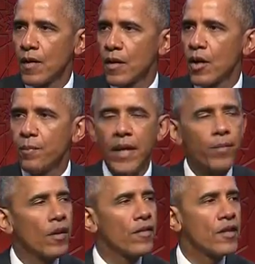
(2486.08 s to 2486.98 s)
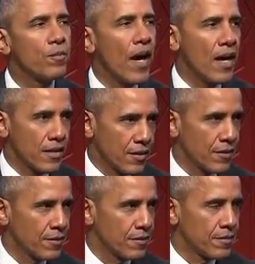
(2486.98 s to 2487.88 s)
The good people of this mosque
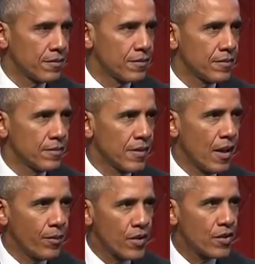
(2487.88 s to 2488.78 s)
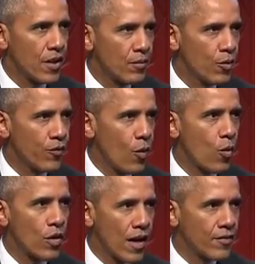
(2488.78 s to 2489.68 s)
helped the city move
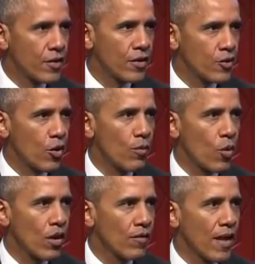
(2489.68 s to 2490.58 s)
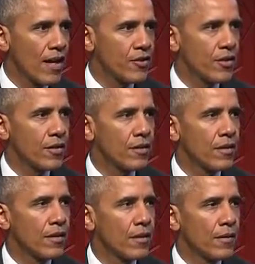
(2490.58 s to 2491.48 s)
forward after the turmoil of last year.
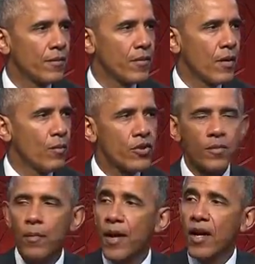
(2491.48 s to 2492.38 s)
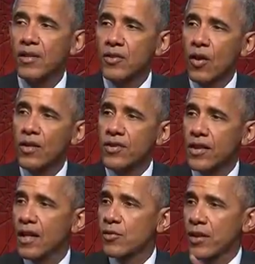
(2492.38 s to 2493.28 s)
Muslim Americans across the
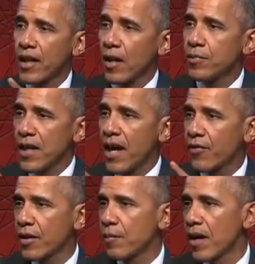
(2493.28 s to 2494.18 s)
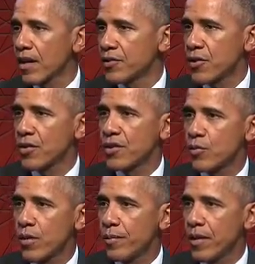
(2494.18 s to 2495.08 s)
country helped African American
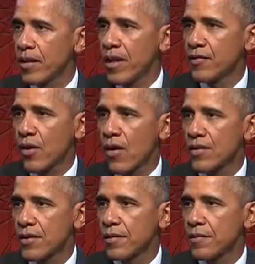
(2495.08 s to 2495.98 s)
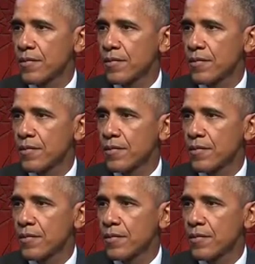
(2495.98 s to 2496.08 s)
churches rebuild after arson.